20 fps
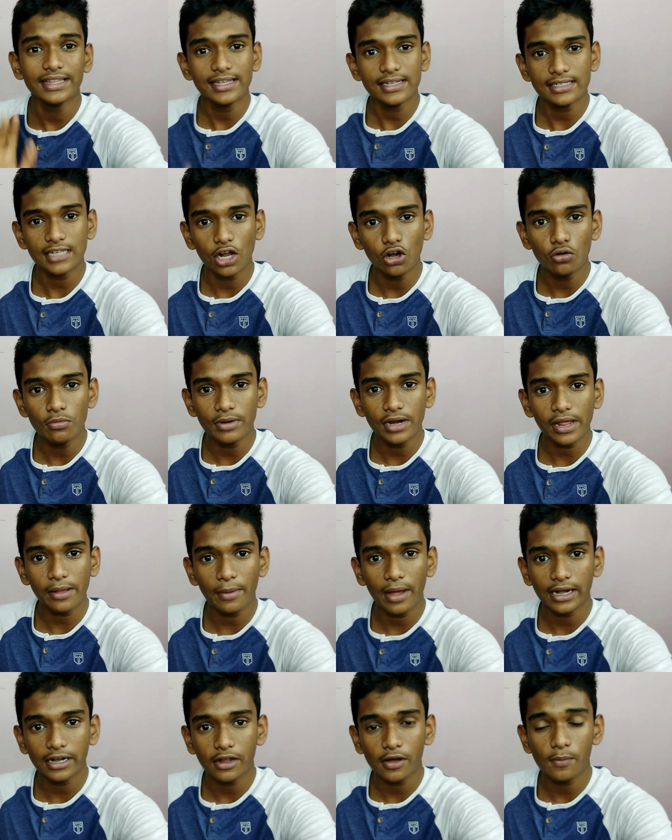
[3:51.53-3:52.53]
this aluminum
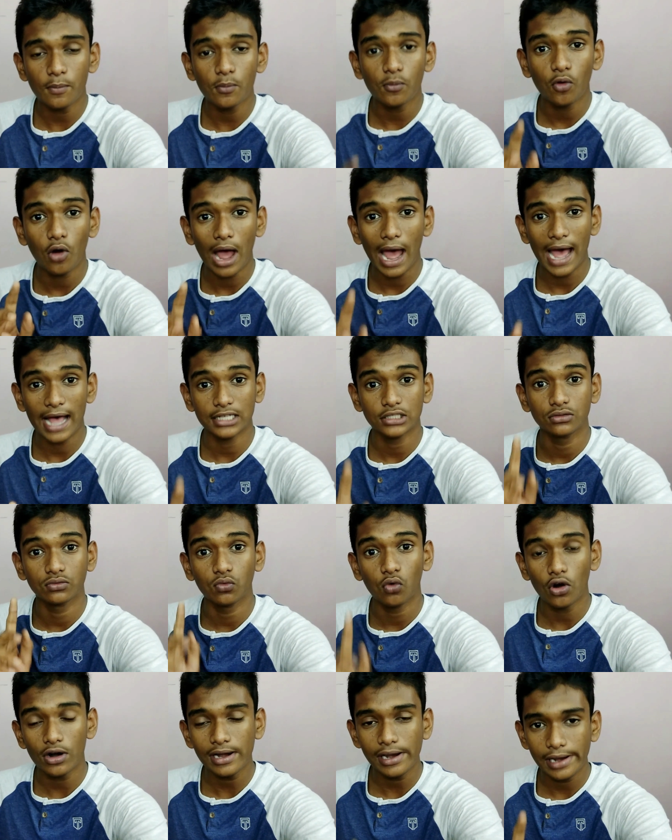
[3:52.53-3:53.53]
atom has
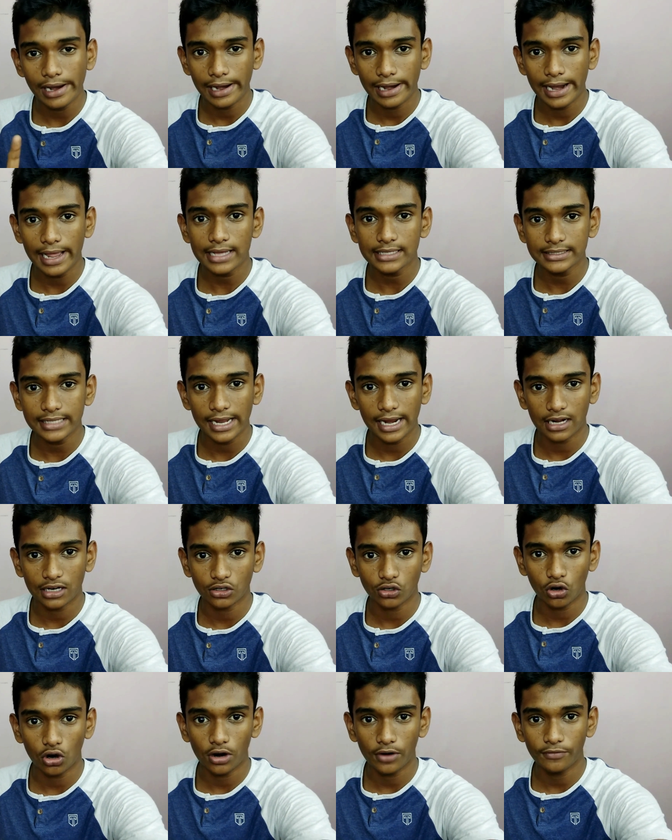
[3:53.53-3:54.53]
one less
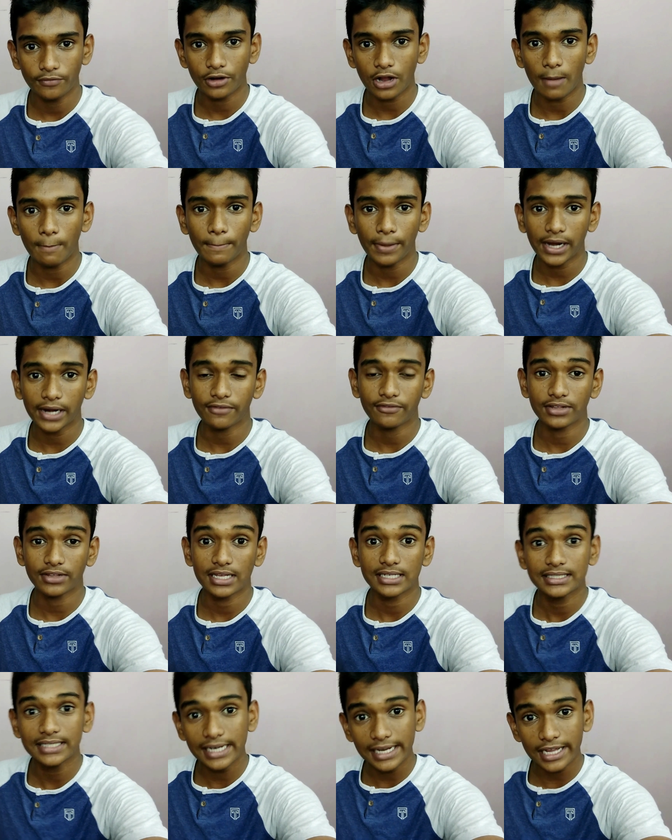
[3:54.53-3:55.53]
electron comparing with
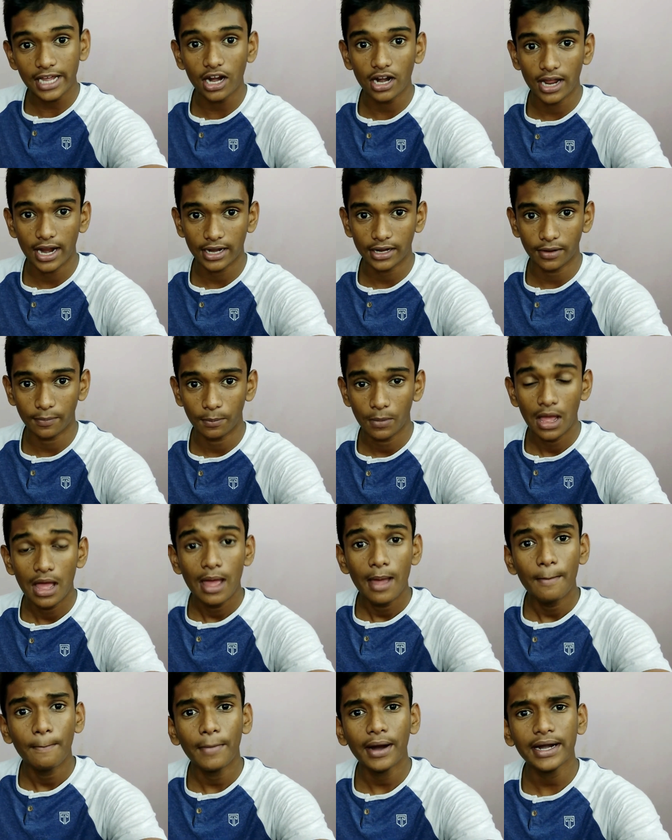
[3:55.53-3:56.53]
the silicon atom.
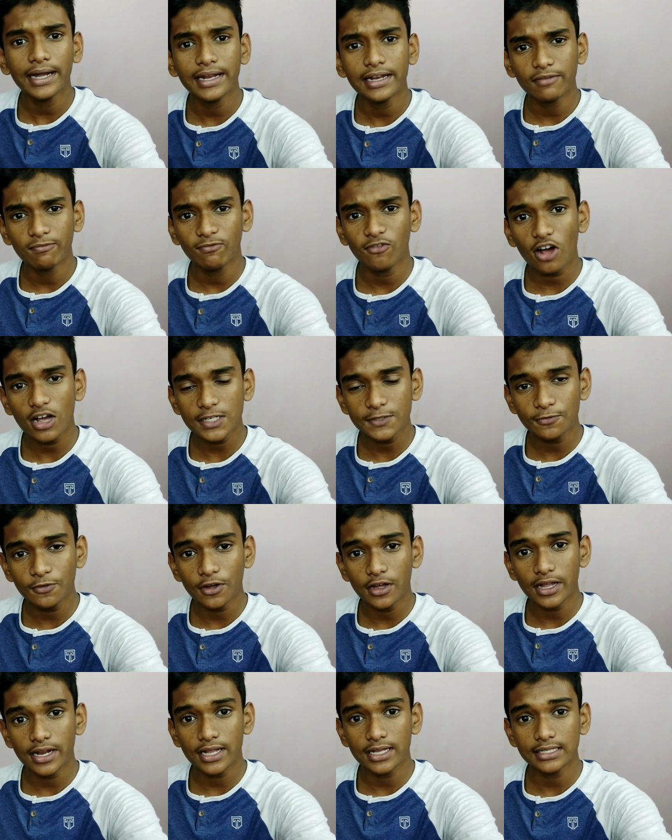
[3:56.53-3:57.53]
But in
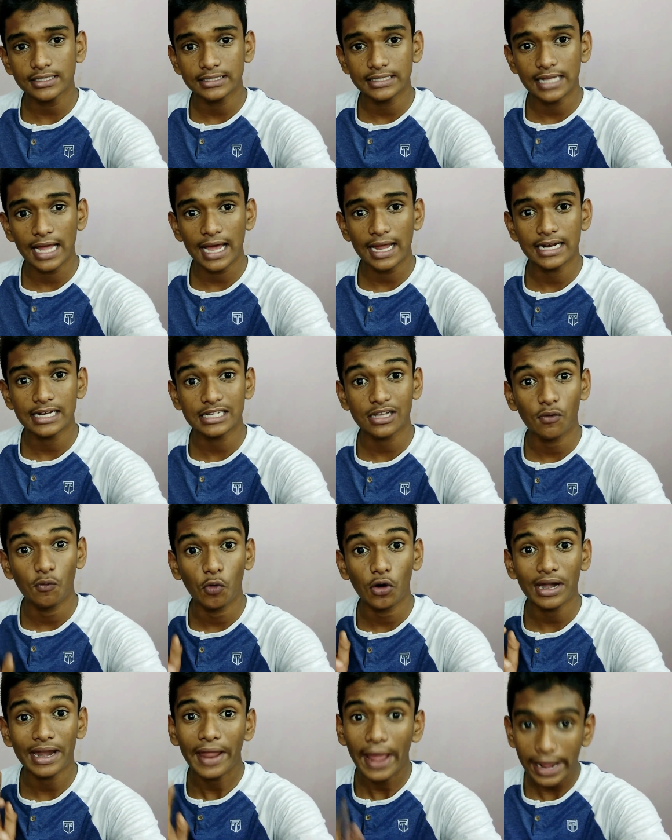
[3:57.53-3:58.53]
phosphorus there is
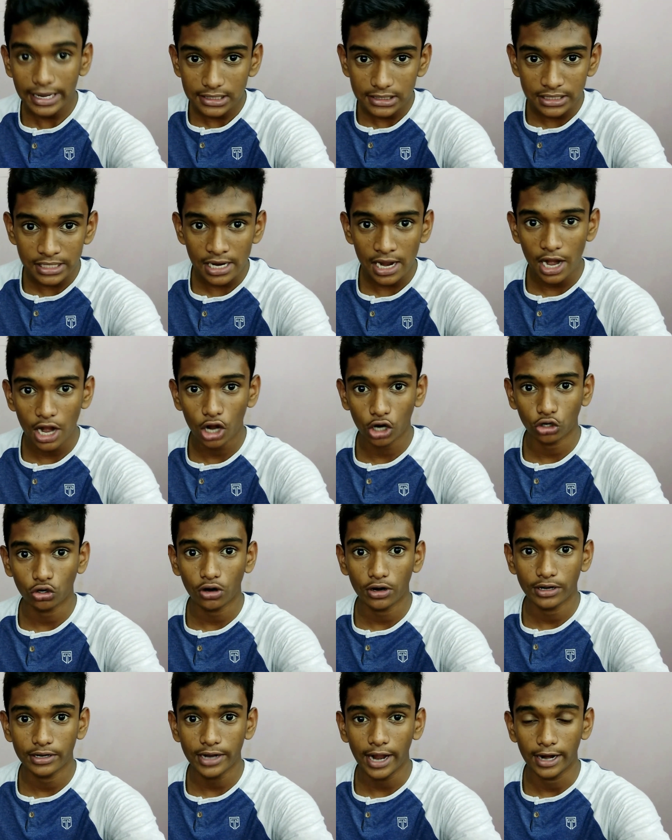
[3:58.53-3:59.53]
one extra
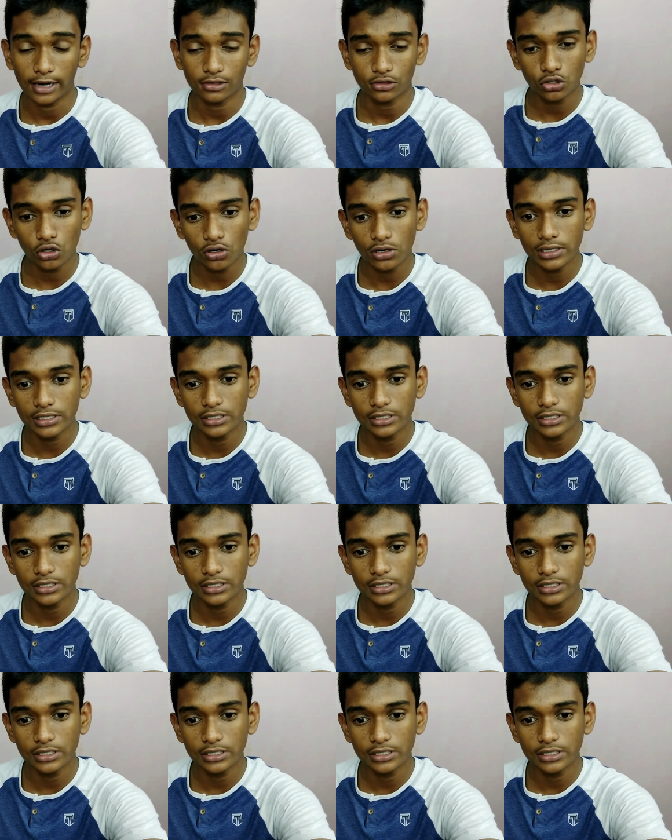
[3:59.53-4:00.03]
electron there. So